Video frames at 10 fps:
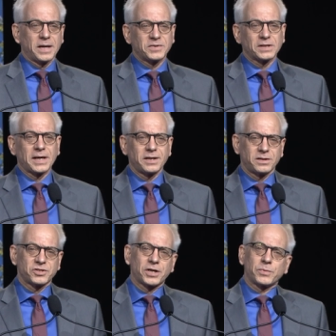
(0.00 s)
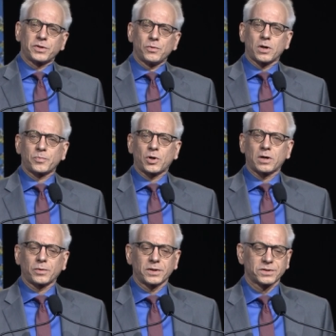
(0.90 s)
I'm delighted to share with you our
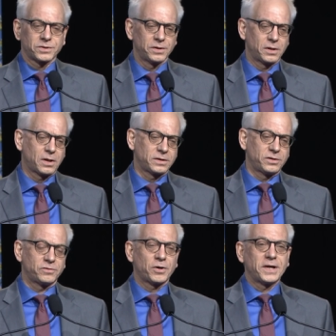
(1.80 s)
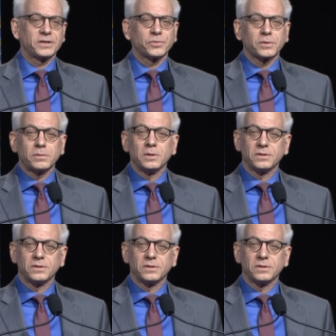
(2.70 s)
progress on trying to